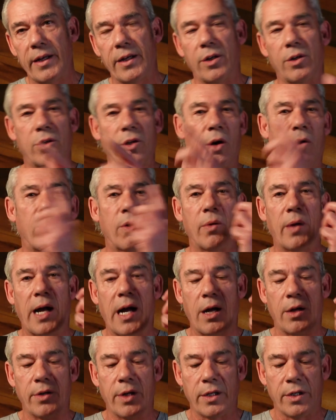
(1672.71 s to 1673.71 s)
you go
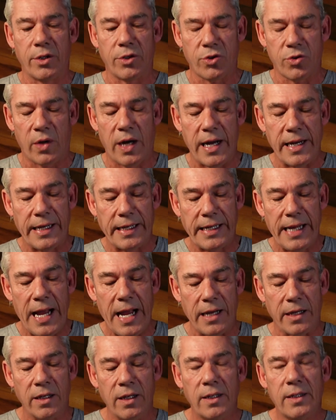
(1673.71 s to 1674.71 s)
around, and you try
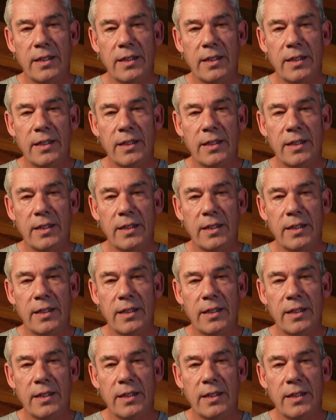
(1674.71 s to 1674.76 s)
again.